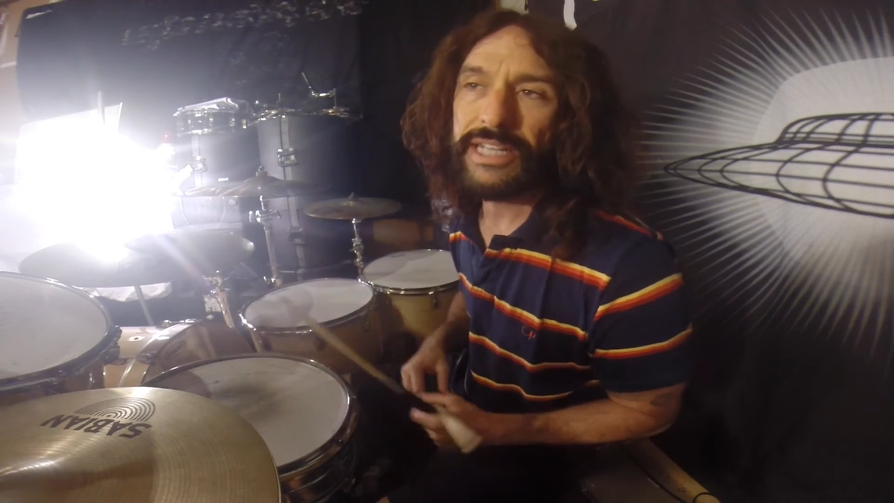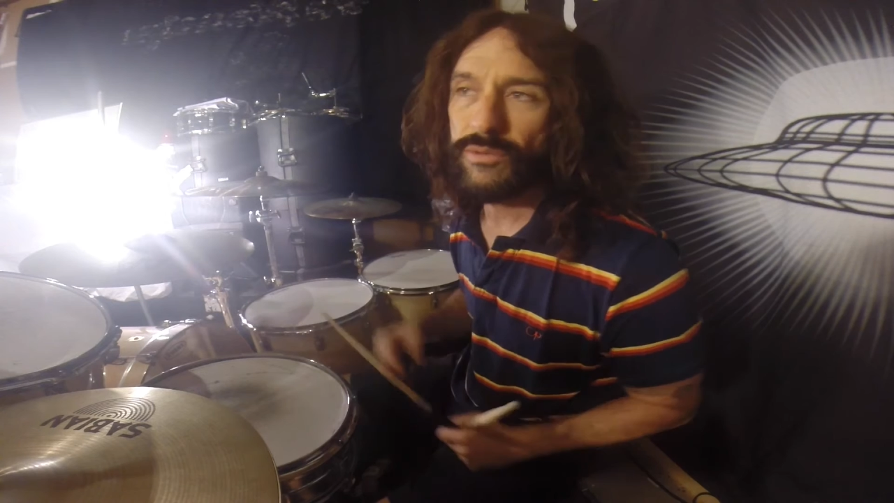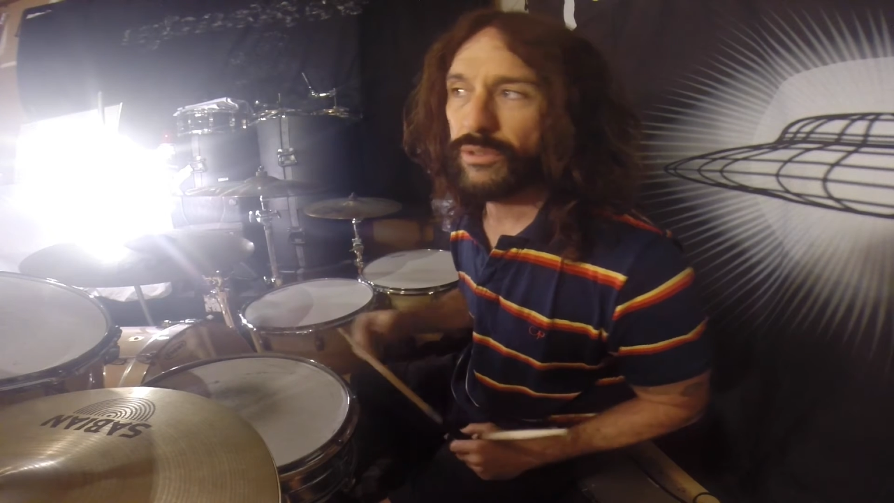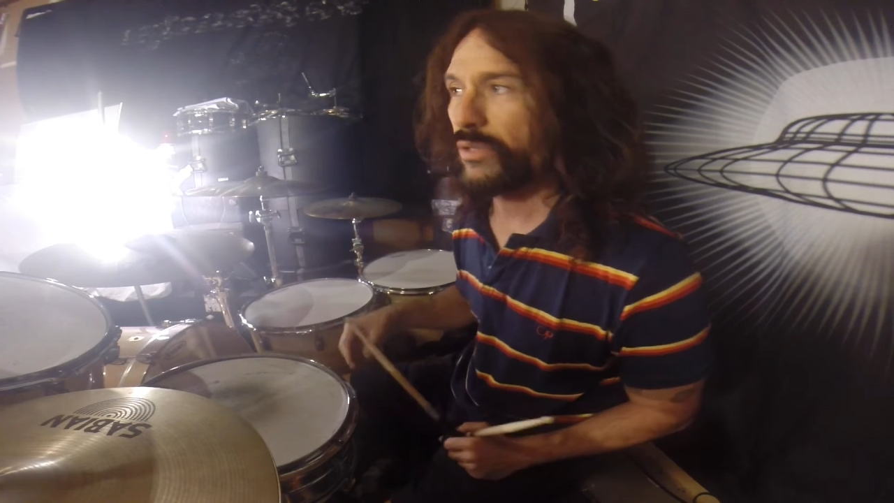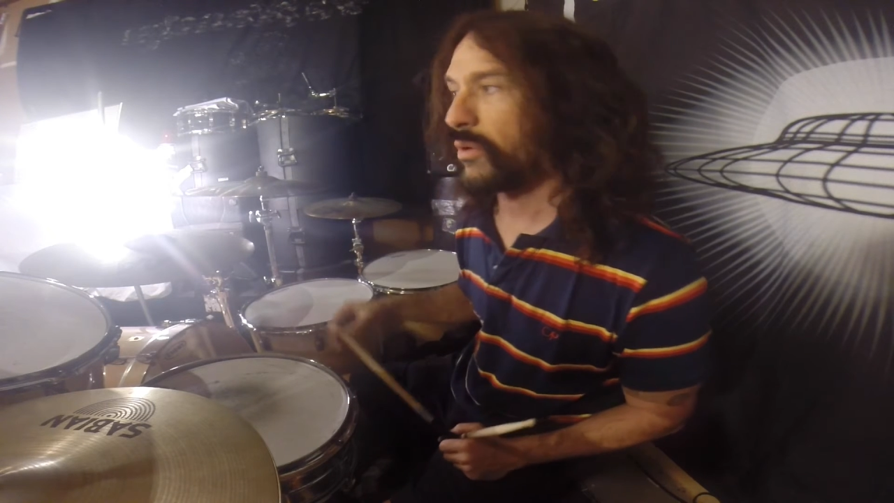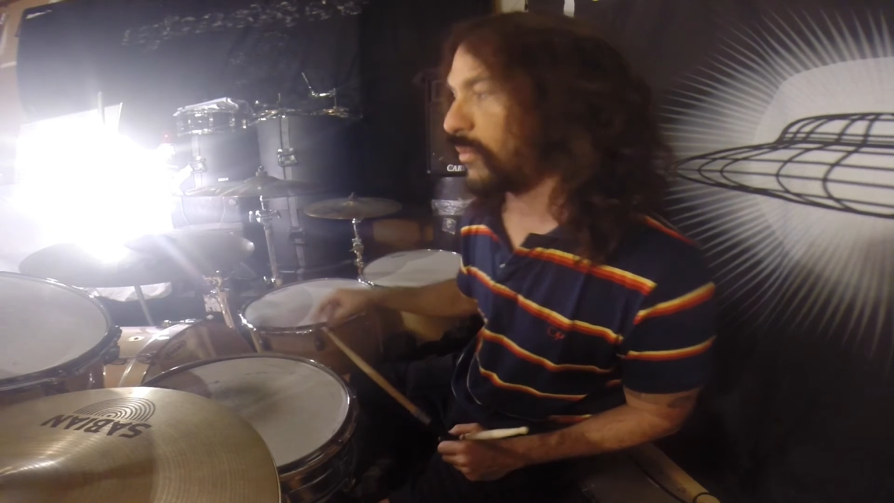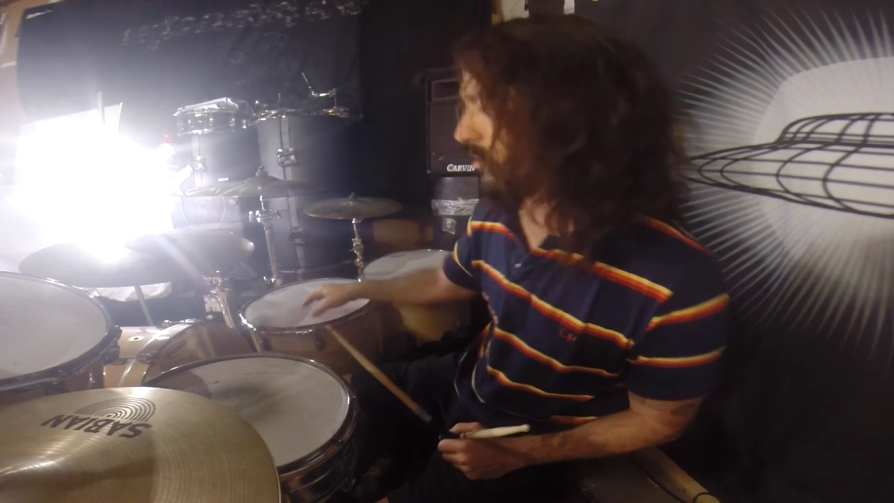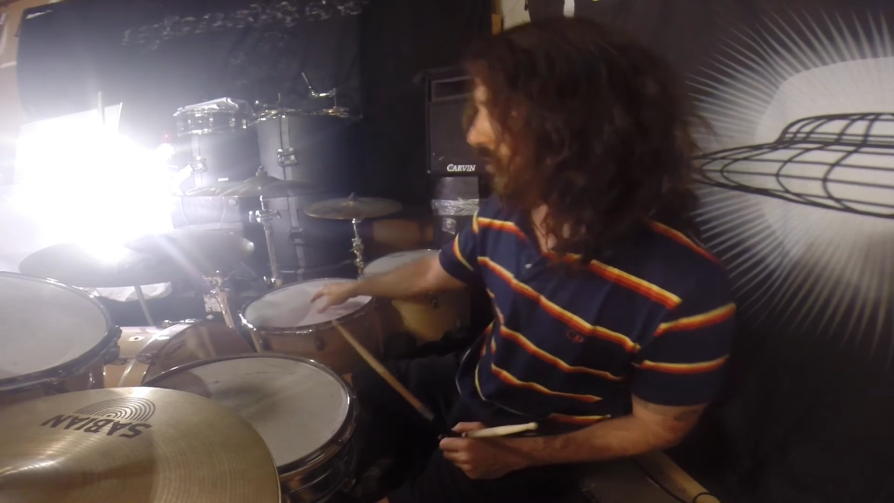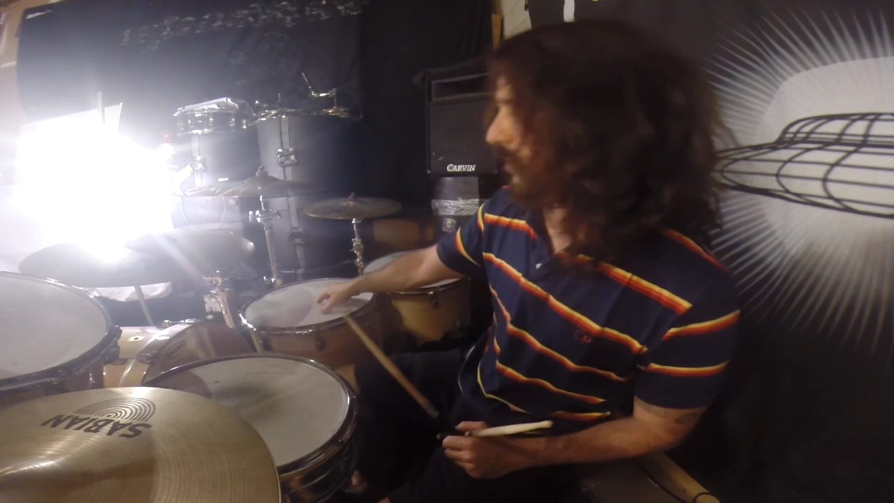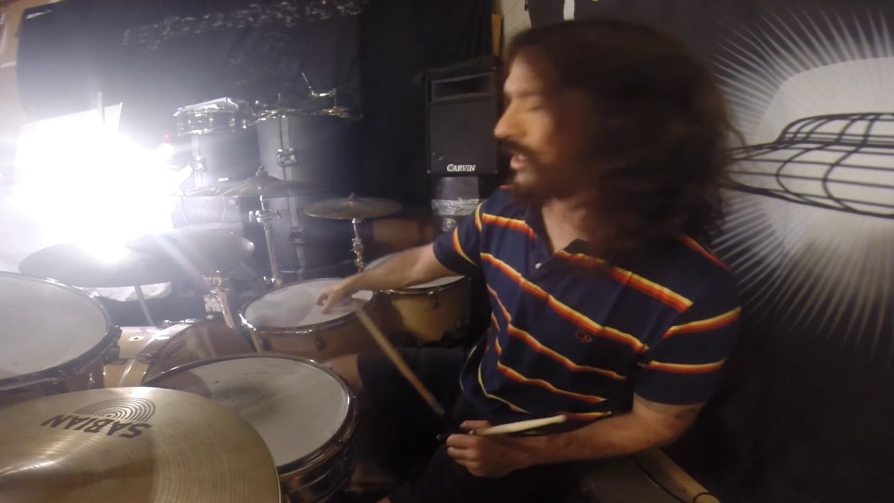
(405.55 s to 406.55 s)
That's really what
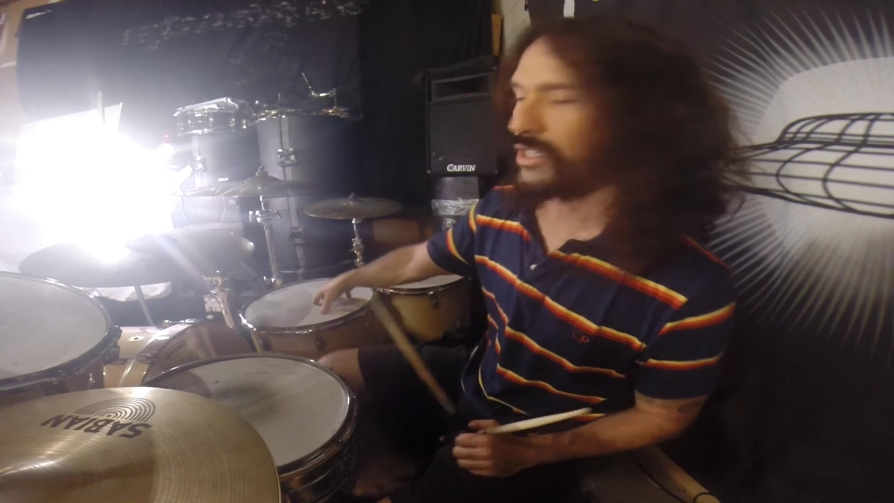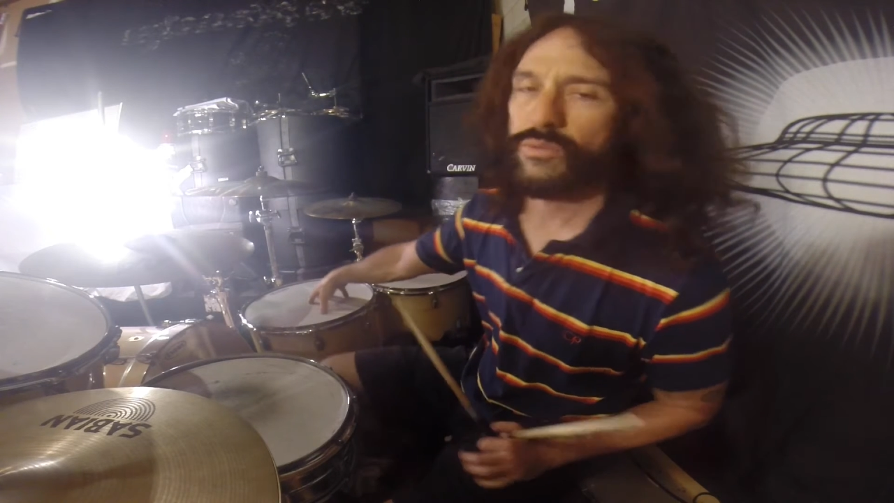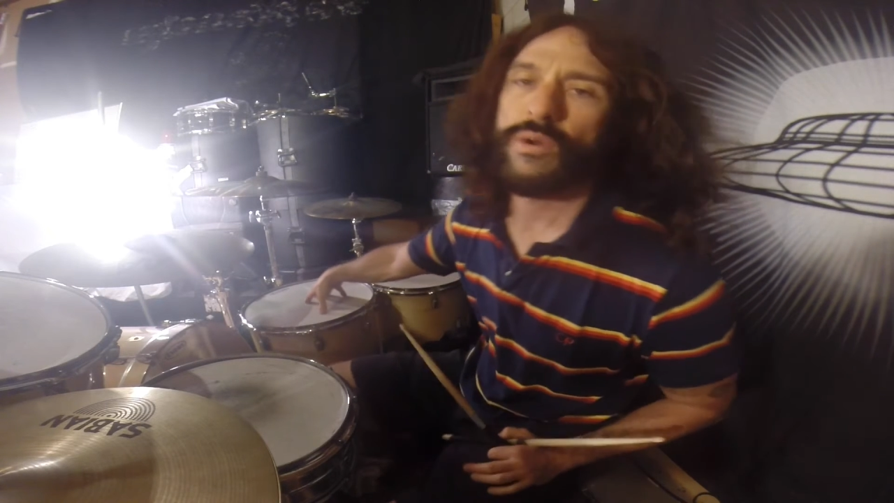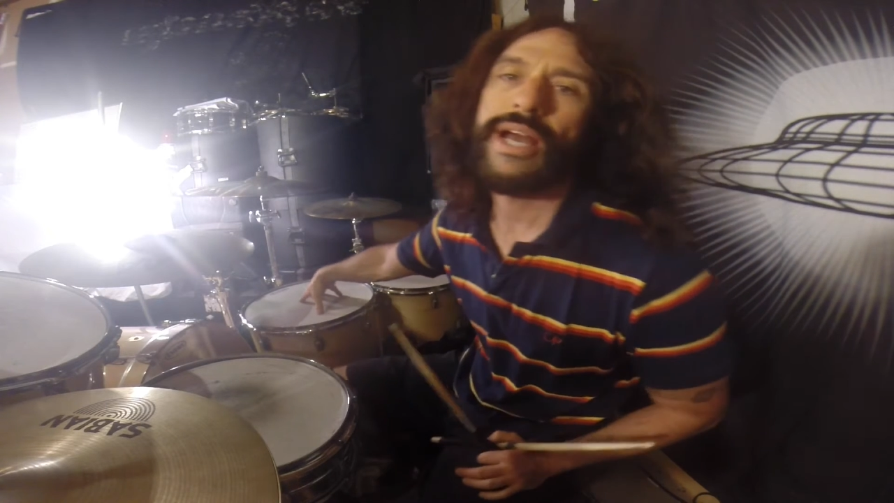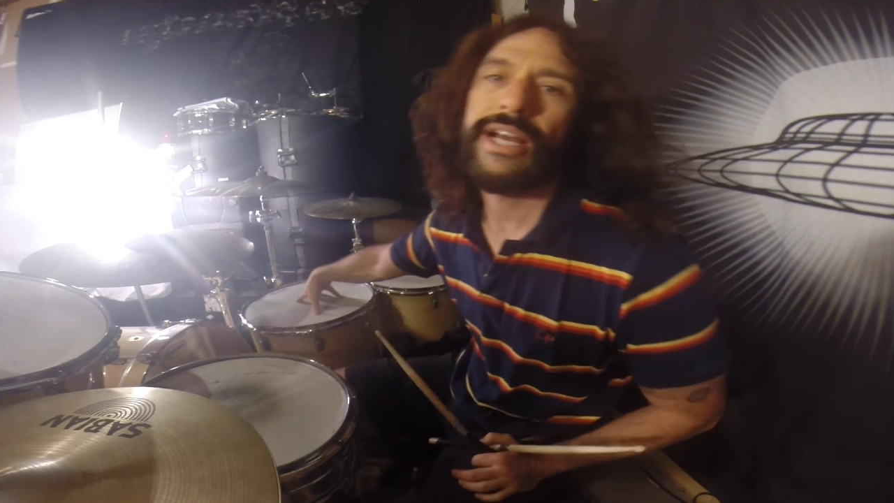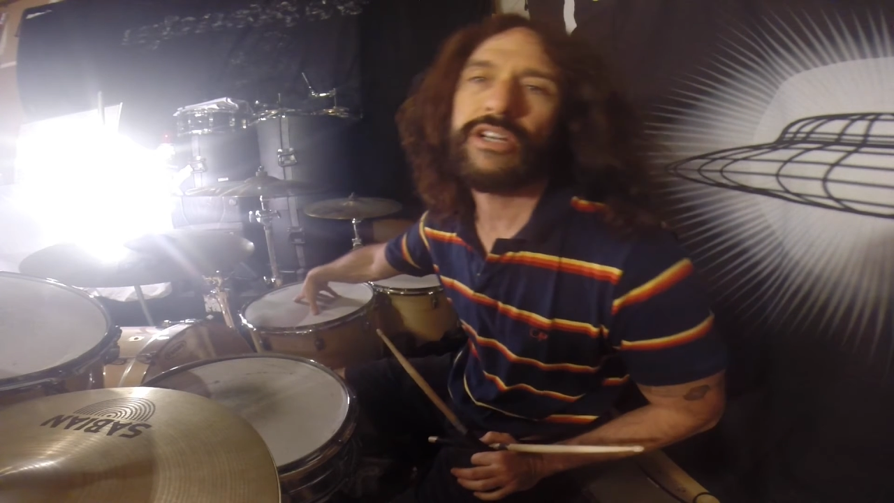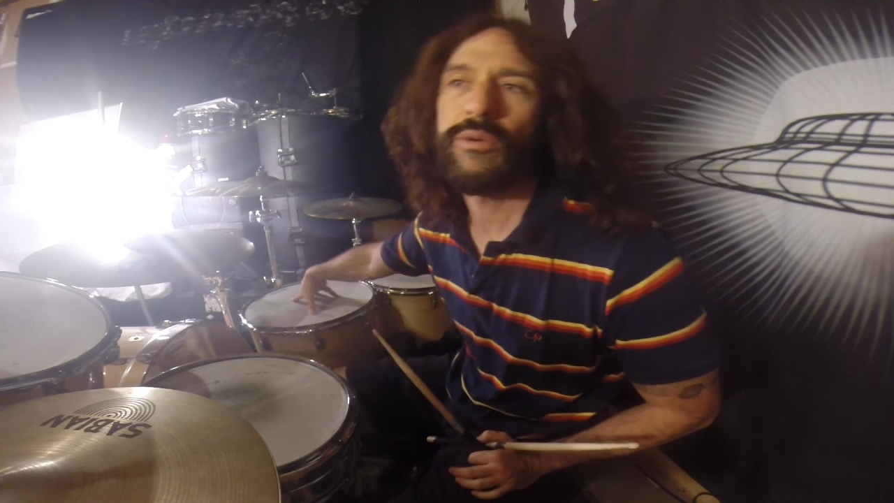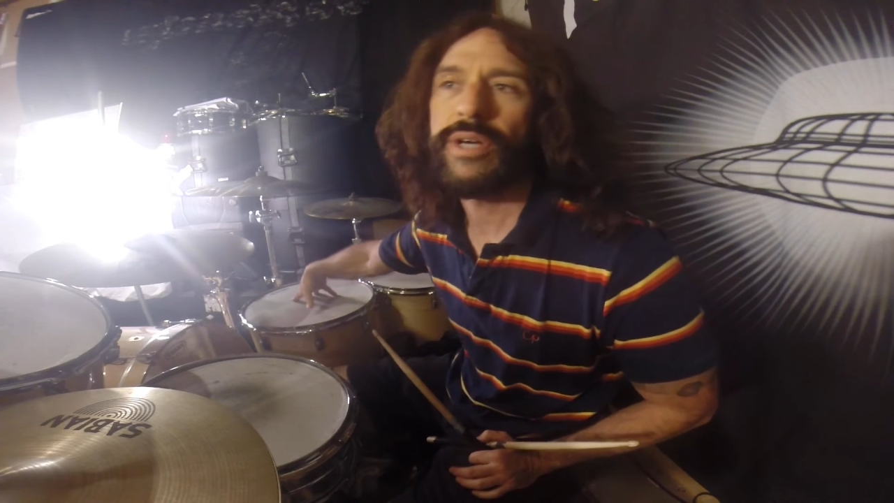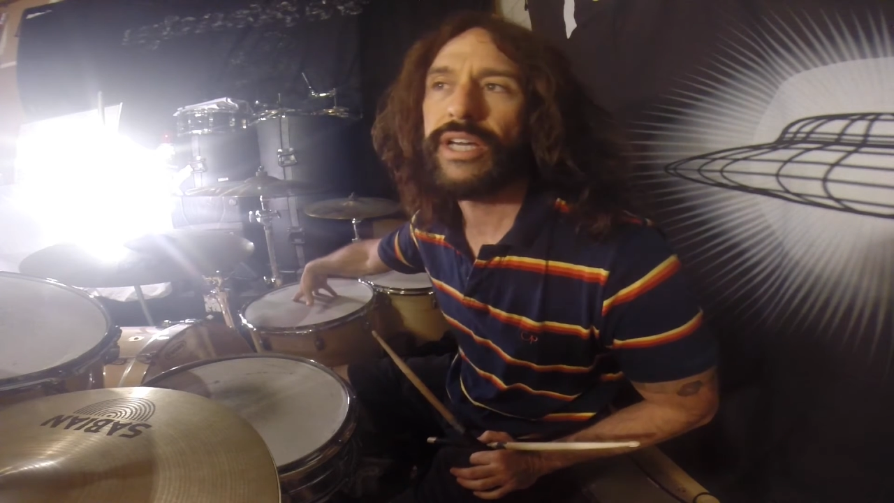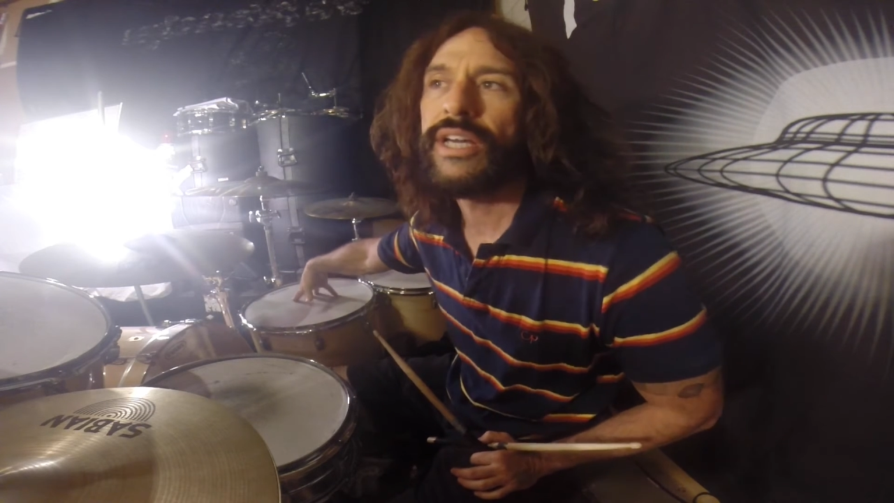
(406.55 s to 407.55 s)
we're doing, is we're
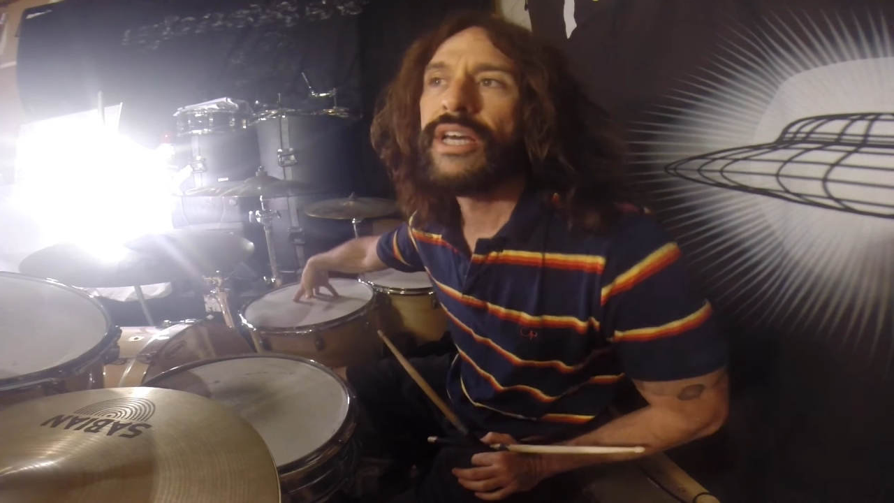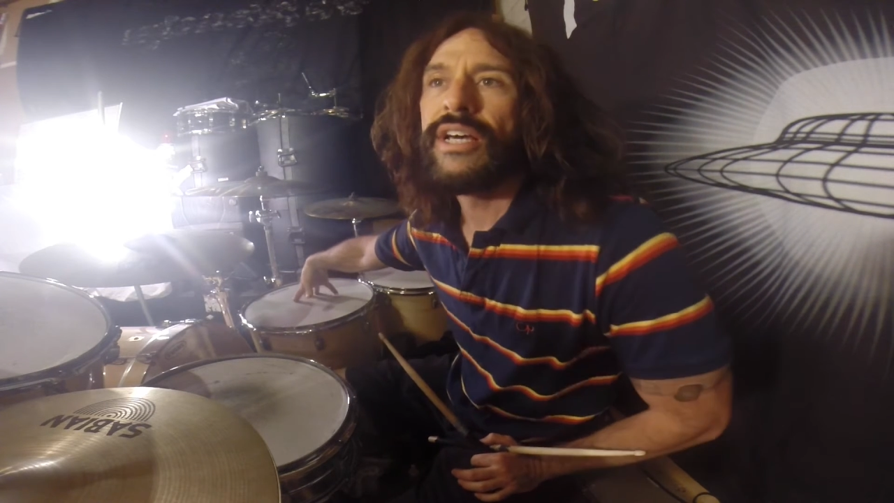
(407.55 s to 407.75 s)
echoing